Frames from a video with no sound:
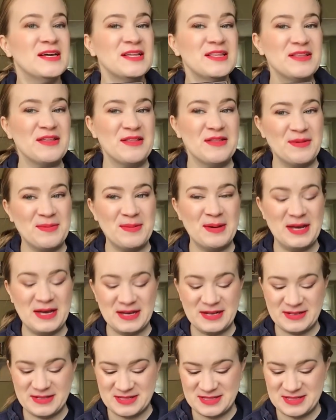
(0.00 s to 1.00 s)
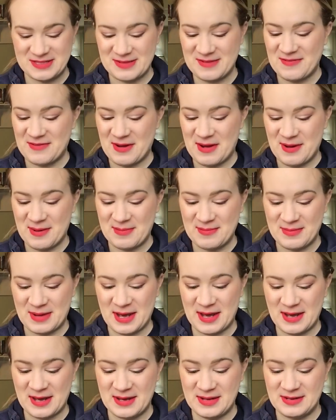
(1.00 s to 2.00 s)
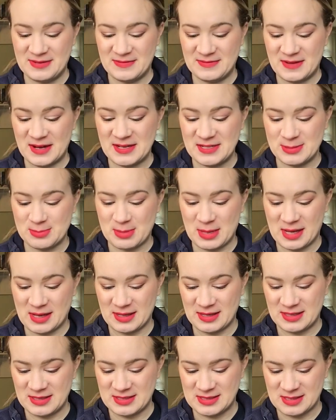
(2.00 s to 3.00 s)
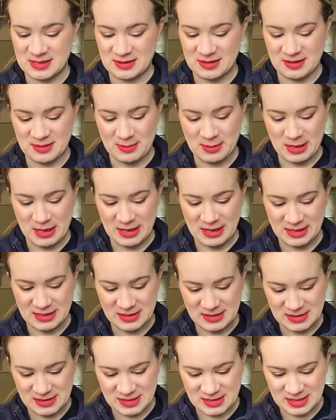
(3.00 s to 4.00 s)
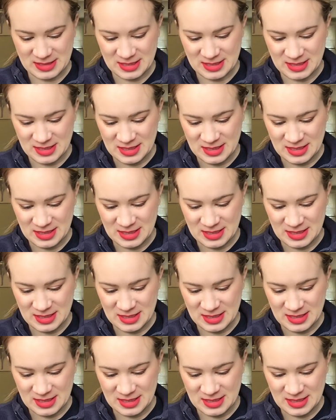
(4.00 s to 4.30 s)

than the pans from my Vice palette. So the pans